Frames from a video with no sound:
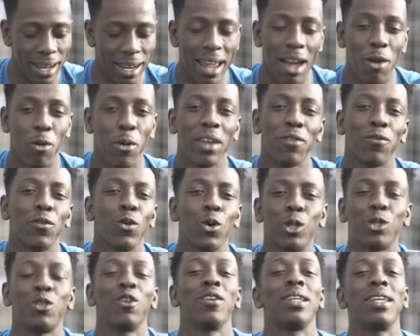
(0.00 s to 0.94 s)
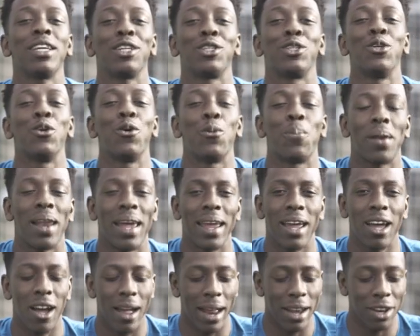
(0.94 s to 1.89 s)
Now, if you're a traditional
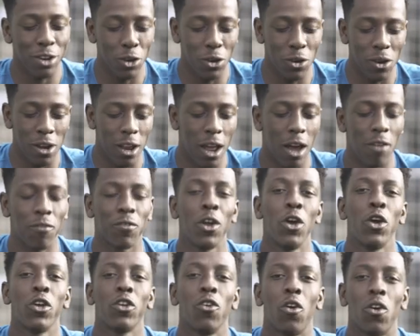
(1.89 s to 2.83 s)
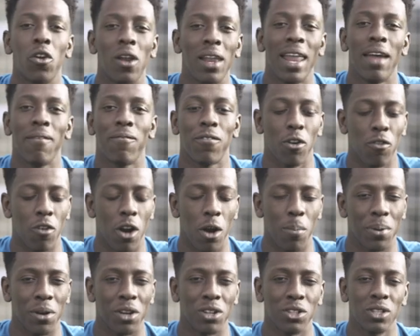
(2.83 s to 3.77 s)
player and you love your lever
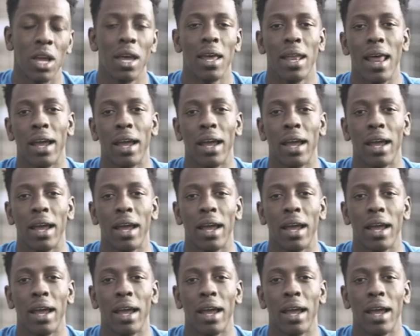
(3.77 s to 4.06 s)
uppers,